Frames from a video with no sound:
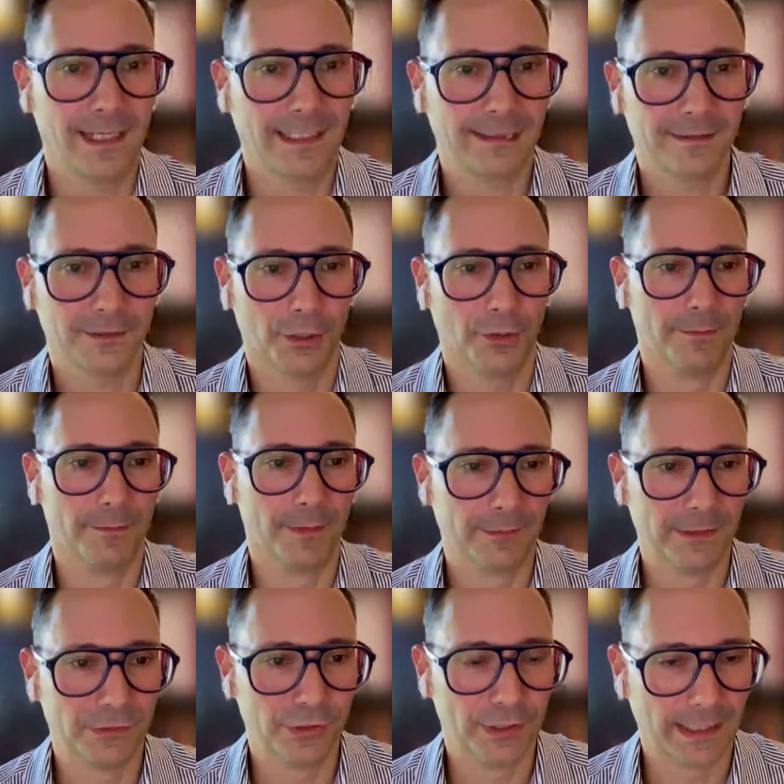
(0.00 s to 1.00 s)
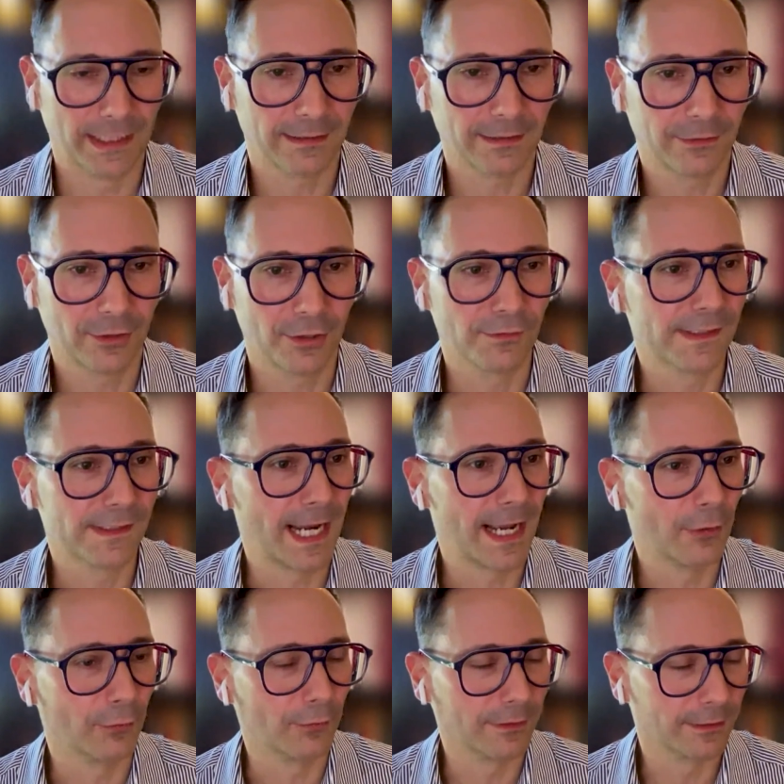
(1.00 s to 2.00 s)
can go and maybe Janette can close it
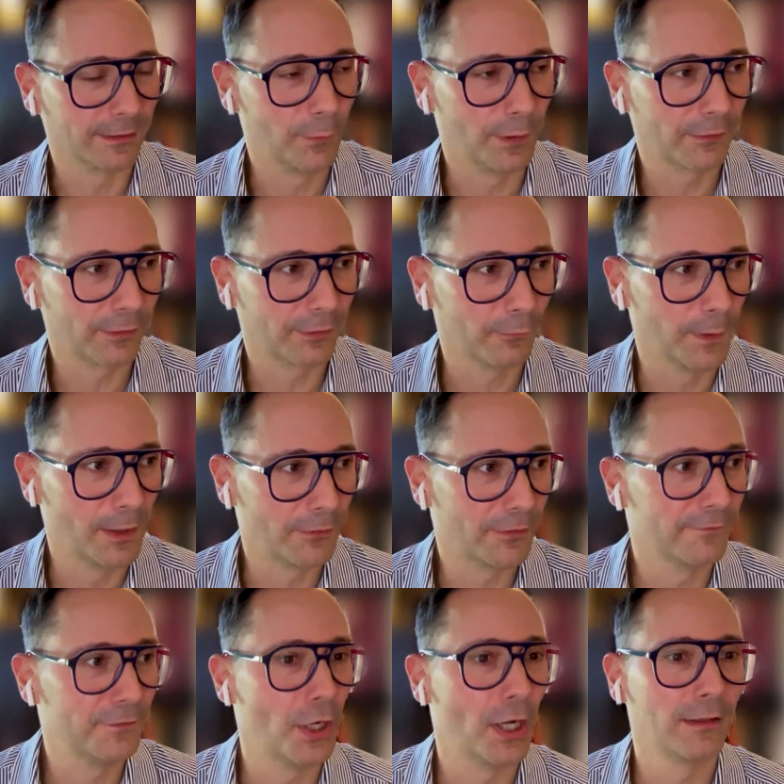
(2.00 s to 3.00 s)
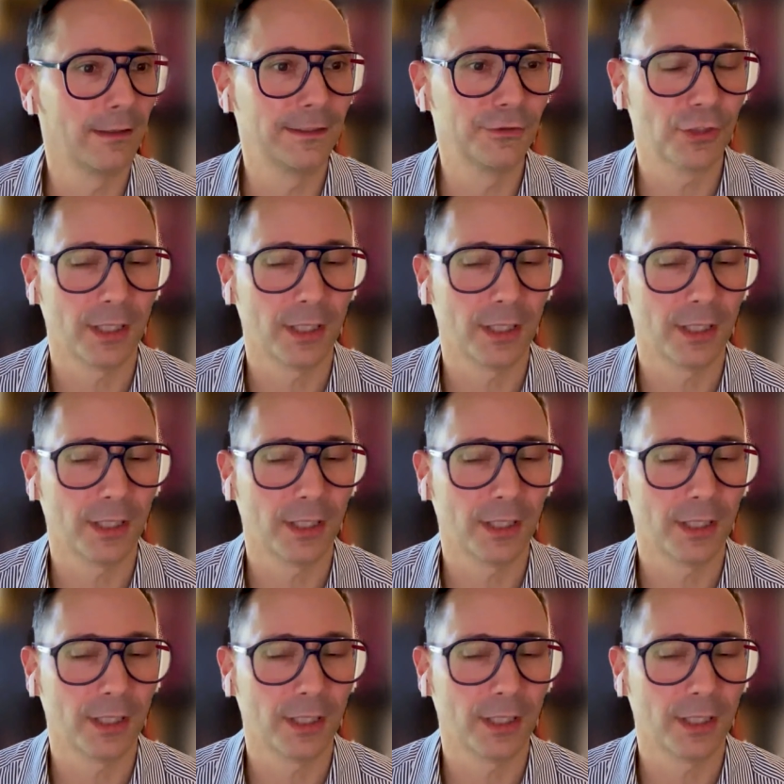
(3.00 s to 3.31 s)
out with her wealth of knowledge.